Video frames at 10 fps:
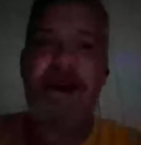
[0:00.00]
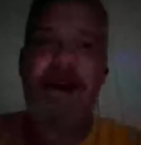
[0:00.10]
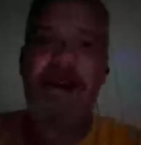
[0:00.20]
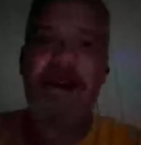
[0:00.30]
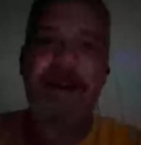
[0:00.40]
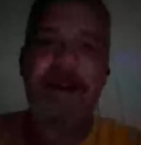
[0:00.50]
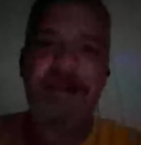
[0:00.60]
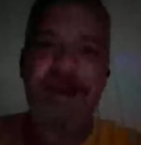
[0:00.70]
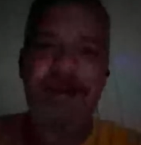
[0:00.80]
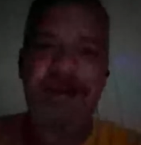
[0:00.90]
all the
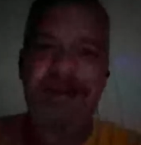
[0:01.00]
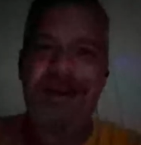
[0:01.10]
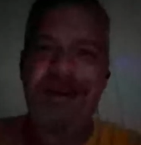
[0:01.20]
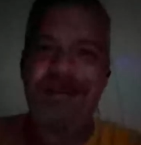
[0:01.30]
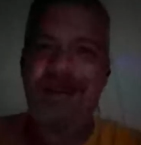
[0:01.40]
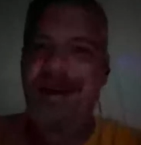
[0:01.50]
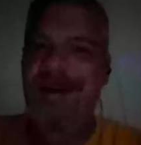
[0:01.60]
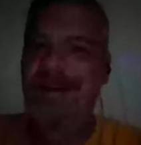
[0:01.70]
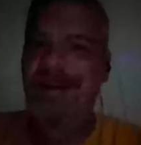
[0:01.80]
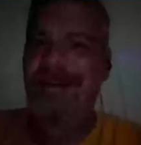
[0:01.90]
thumbs up and thumbs
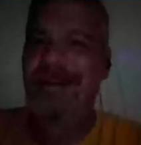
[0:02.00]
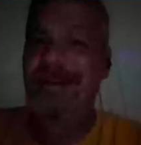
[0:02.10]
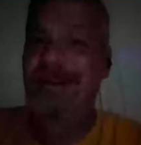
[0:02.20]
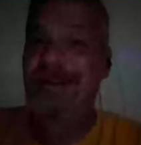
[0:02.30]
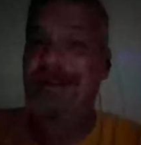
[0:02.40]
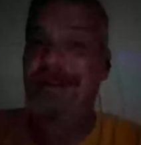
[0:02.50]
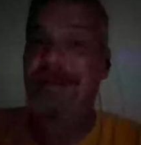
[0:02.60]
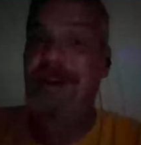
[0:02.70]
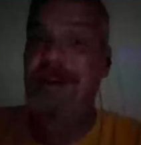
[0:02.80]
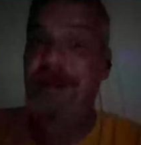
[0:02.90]
down is a
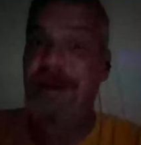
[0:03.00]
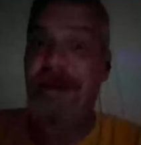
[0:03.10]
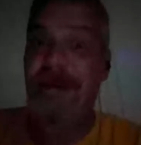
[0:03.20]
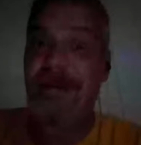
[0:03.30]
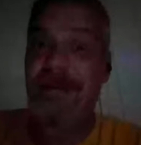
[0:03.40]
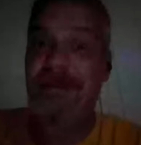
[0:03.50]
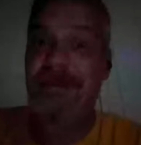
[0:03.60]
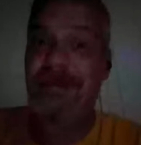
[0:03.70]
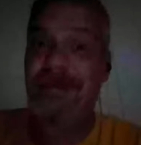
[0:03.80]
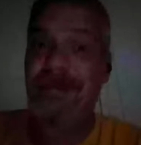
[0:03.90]
feedback.
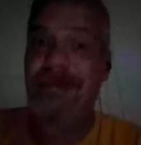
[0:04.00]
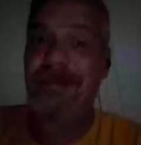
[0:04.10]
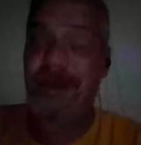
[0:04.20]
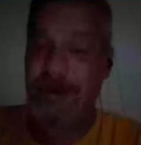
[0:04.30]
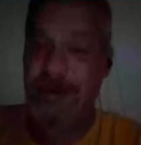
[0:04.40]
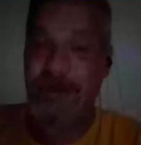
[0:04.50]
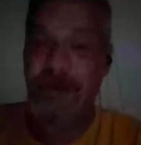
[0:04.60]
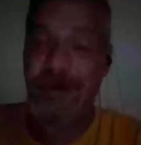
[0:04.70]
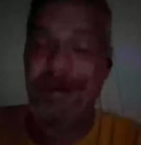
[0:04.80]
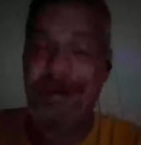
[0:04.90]
Like you
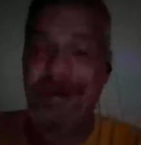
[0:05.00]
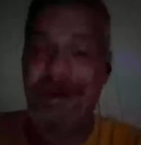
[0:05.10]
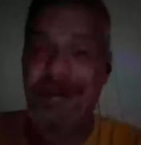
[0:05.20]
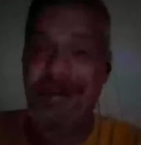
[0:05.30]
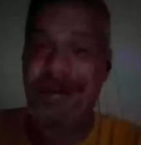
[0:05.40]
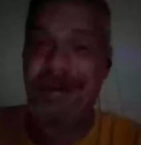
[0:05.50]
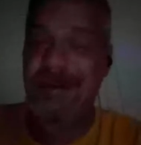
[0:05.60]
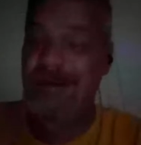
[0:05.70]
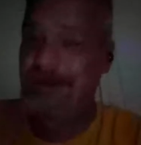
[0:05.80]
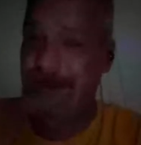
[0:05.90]
watch the content
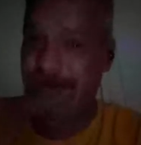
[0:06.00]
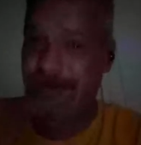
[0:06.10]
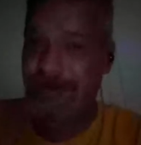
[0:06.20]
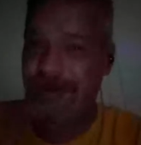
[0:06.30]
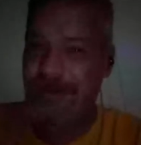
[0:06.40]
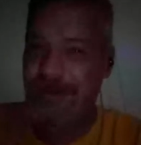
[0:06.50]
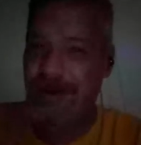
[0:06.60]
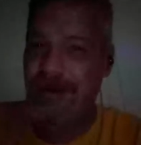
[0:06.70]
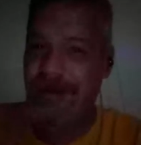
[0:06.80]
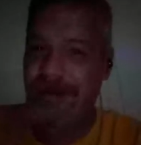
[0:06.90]
and you give them
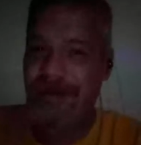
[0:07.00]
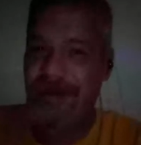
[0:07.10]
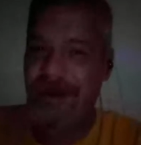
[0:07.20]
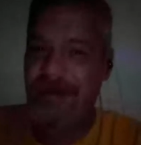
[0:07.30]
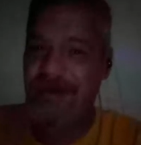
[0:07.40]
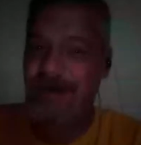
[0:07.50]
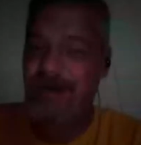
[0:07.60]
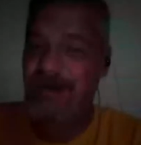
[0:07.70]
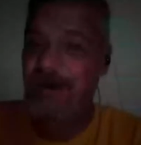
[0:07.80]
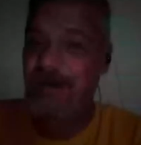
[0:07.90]
feedback. And
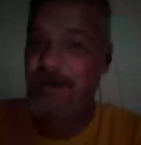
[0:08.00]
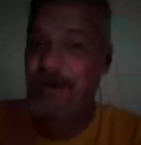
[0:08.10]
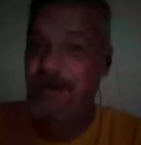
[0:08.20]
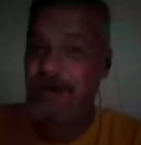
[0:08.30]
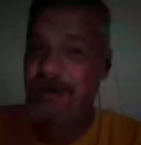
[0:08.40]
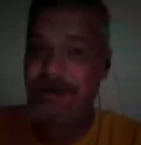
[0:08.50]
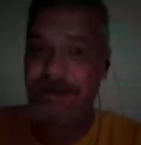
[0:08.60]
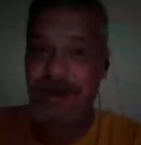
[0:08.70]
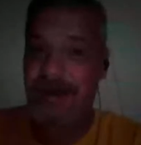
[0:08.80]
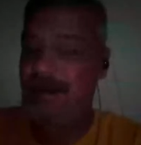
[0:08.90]
so therefore
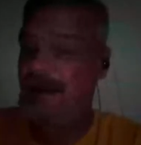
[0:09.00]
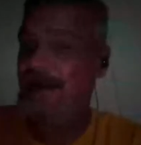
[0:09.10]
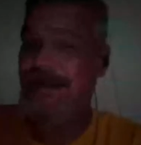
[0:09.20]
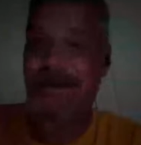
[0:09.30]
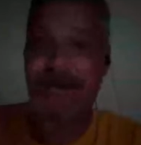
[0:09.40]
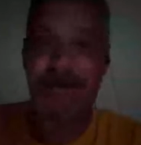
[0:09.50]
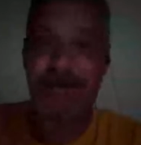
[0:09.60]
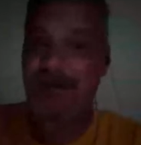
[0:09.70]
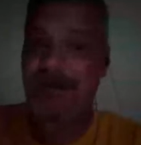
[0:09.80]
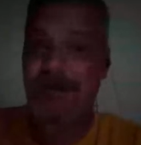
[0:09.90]
it counts
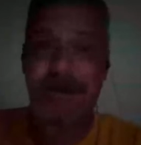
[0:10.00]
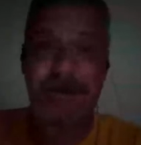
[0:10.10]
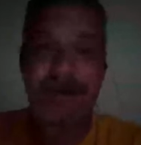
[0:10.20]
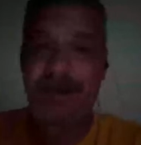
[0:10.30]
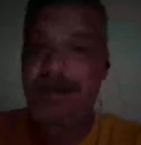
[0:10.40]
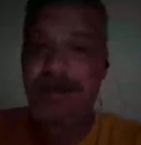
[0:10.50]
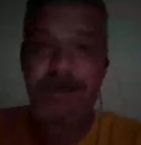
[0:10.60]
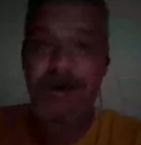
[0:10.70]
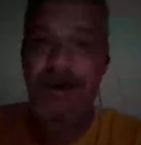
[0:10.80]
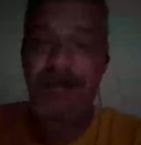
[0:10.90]
towards
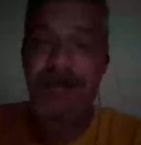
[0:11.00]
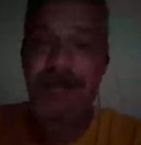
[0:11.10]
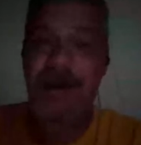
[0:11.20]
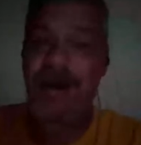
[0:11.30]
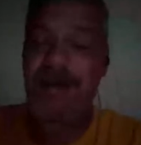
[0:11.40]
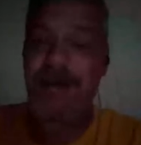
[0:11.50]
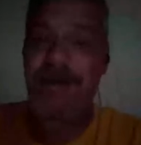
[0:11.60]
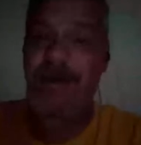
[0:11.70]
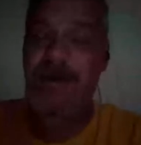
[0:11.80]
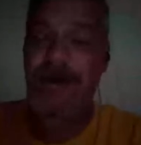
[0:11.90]
whatever, positive
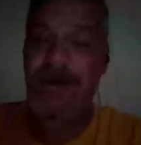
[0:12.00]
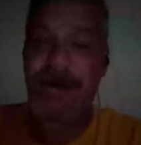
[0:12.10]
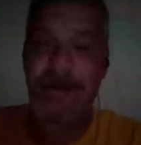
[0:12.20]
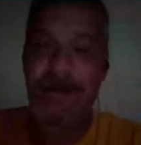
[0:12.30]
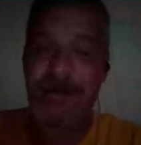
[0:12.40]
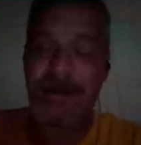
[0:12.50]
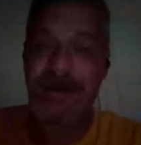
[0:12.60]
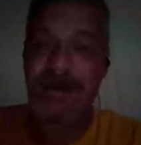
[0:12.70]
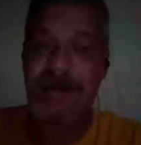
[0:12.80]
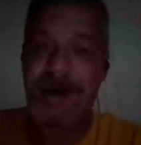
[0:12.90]
or negative. It
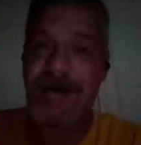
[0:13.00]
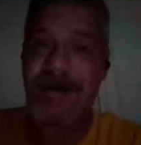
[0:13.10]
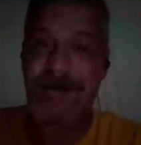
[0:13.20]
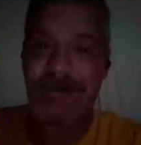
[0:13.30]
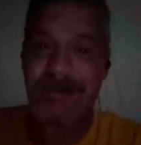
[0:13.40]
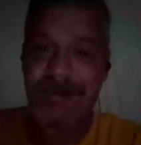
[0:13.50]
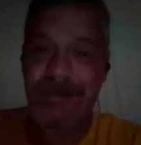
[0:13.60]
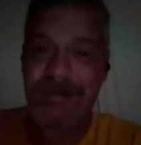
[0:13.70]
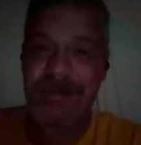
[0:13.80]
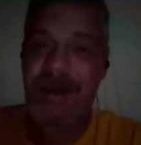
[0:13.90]
doesn't matter.
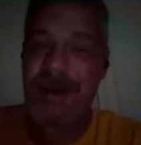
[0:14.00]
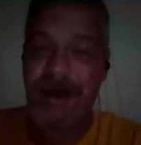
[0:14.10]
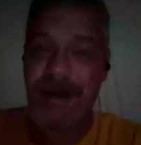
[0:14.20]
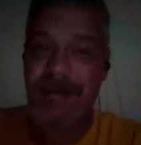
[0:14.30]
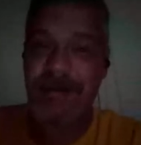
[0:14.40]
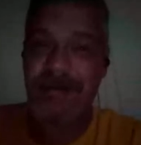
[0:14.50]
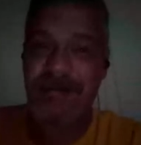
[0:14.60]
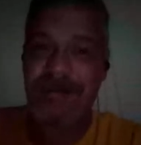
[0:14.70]
They count it.